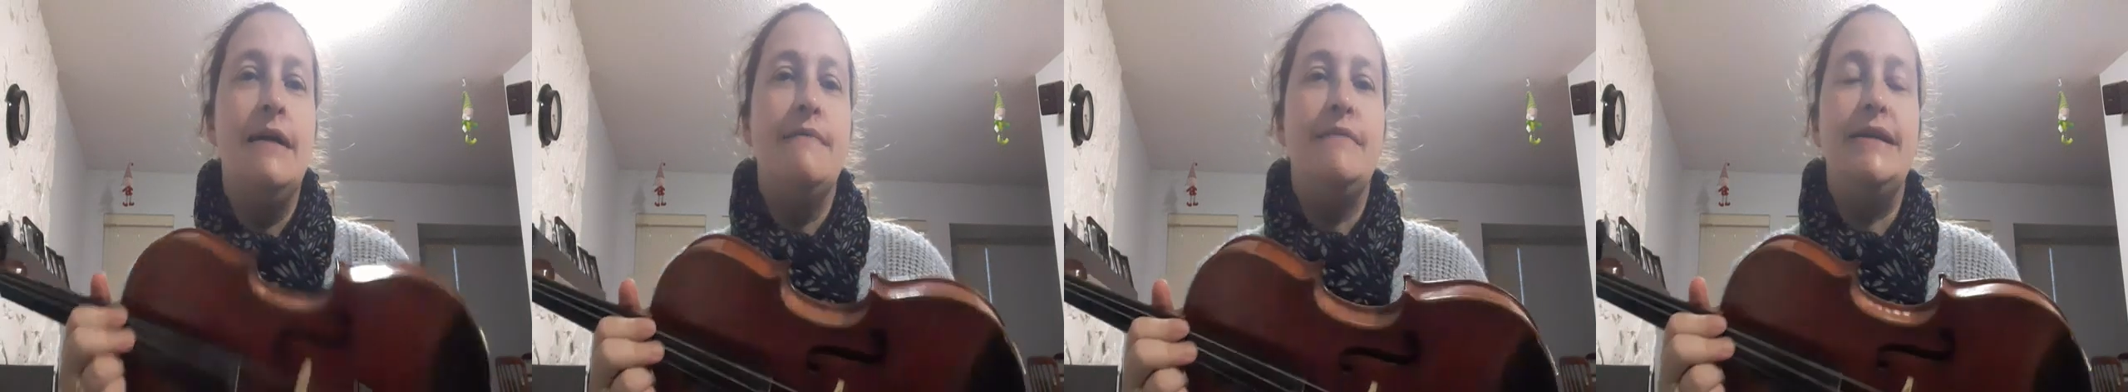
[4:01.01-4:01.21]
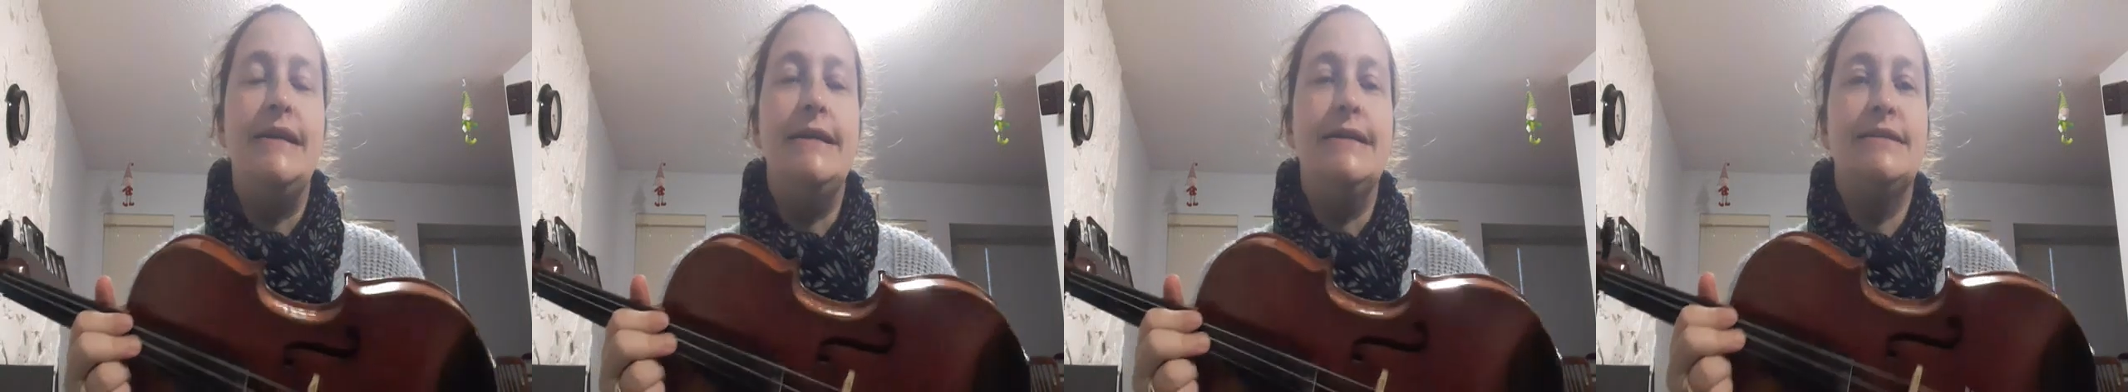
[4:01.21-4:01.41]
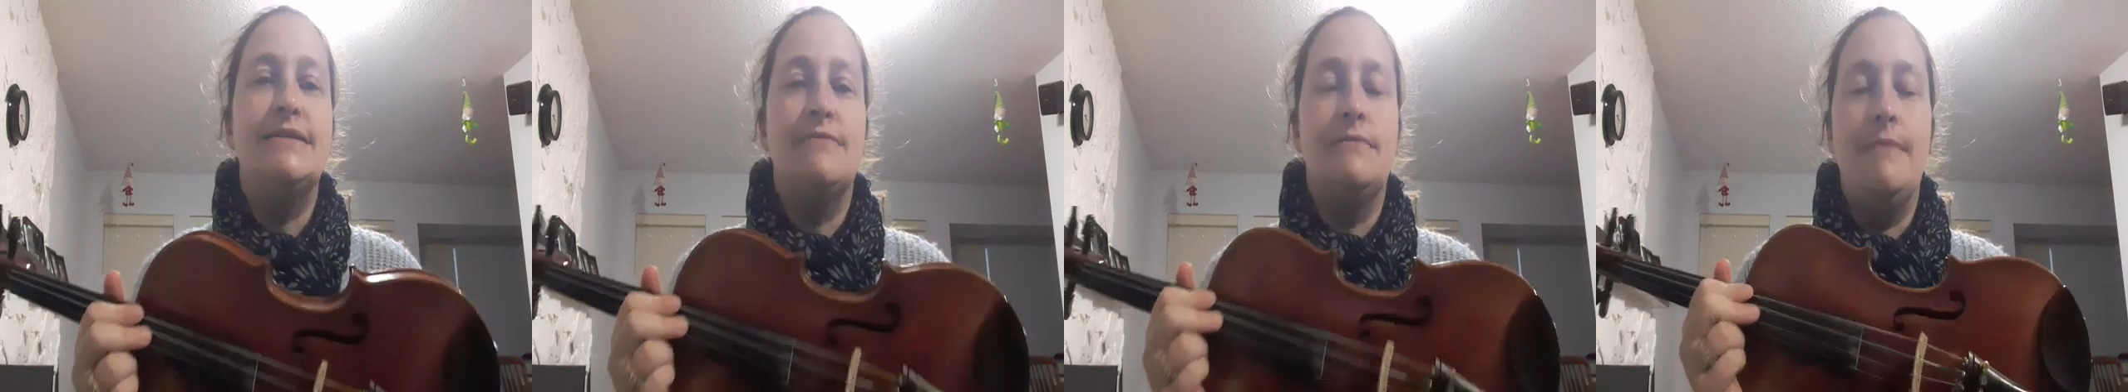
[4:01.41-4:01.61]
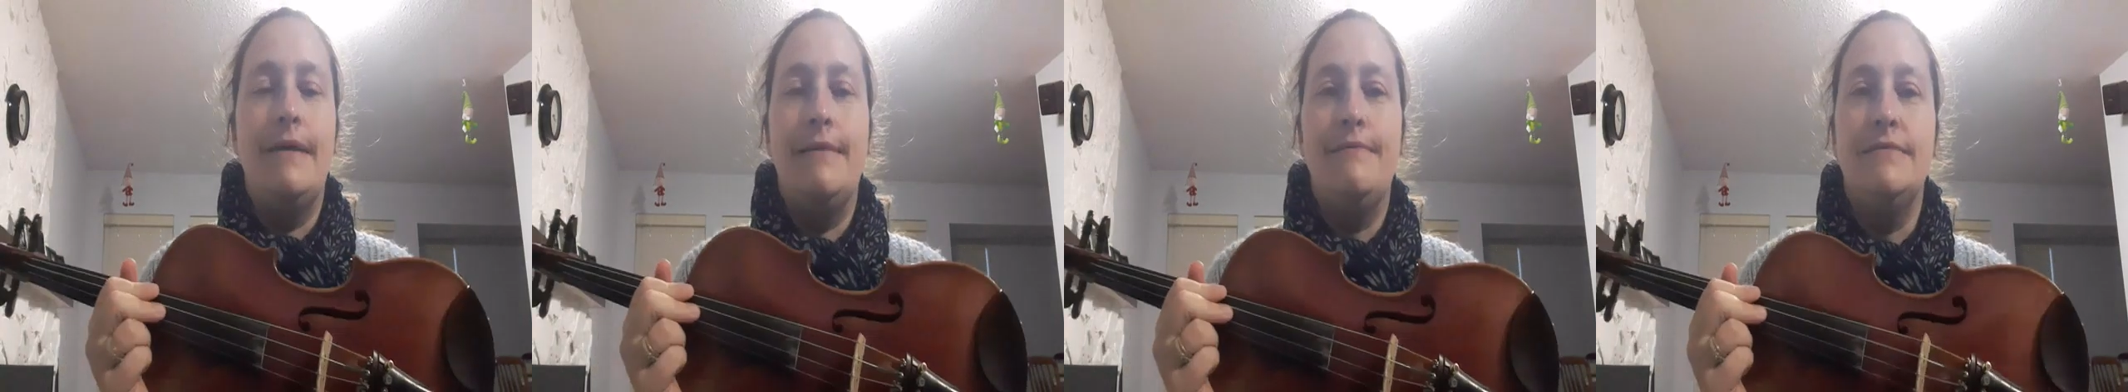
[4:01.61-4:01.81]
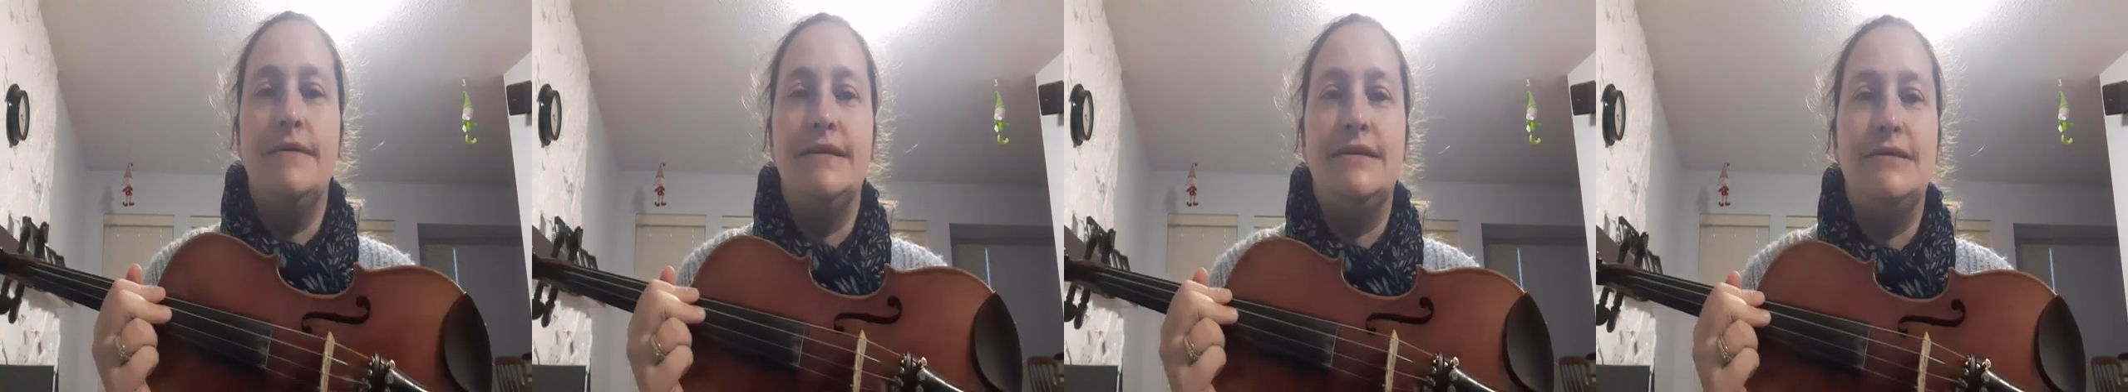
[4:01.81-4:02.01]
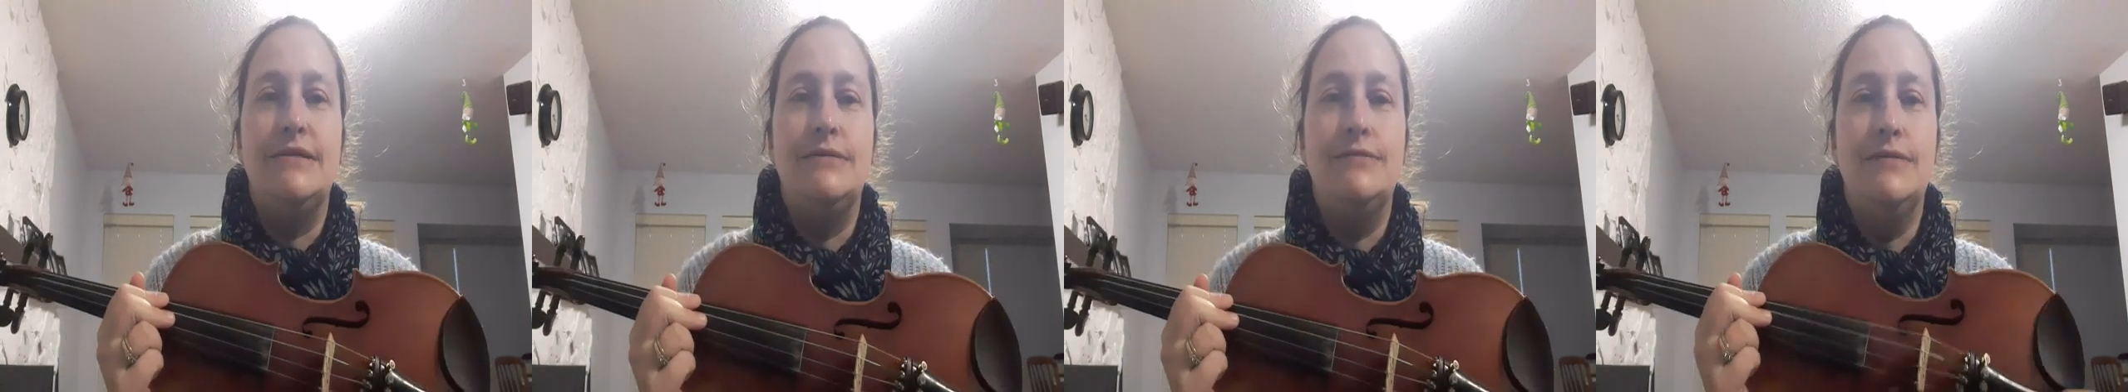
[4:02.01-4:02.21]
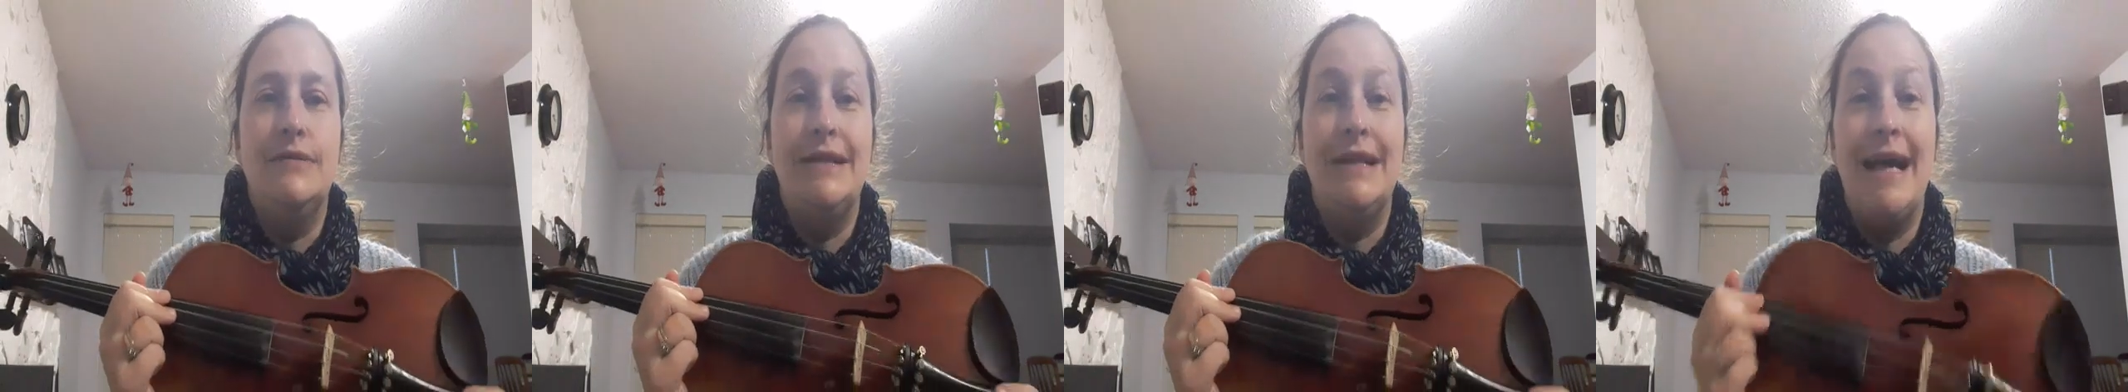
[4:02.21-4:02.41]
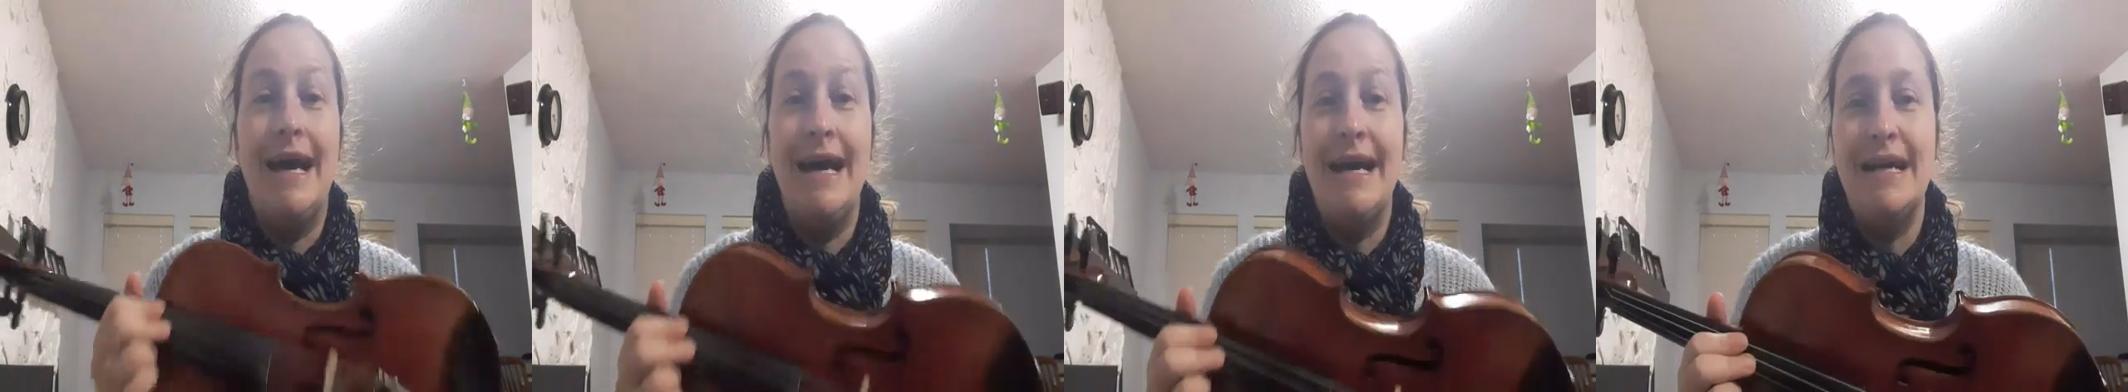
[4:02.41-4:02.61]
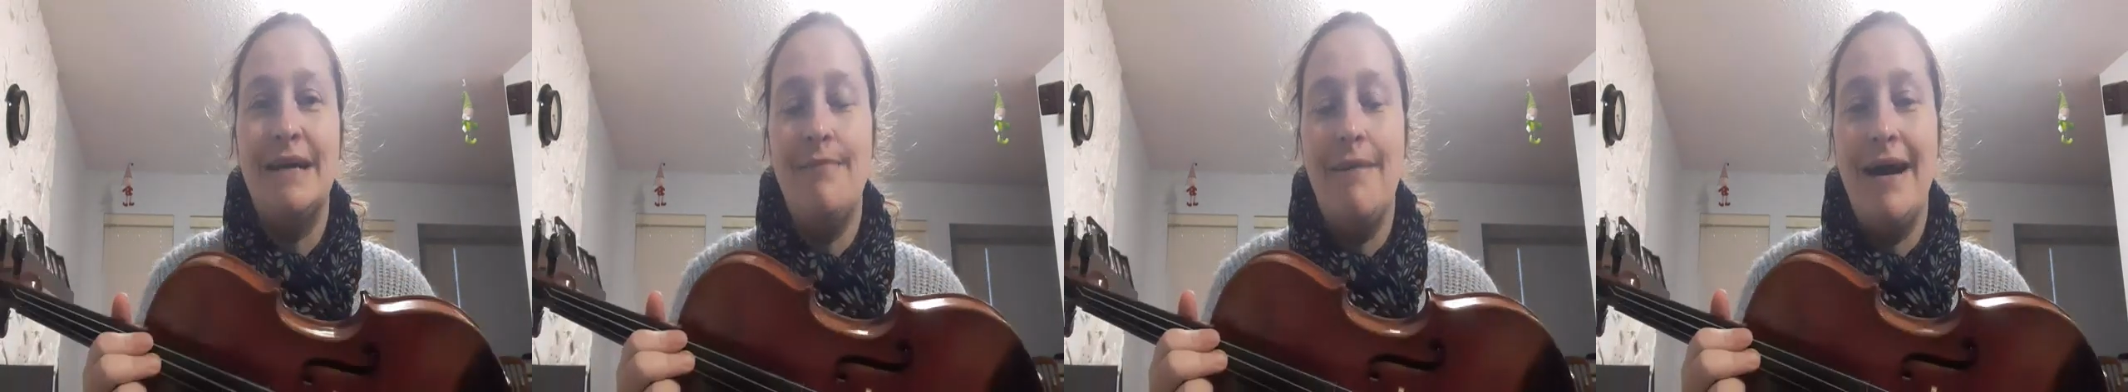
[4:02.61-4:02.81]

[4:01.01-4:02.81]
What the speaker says: Please remember to like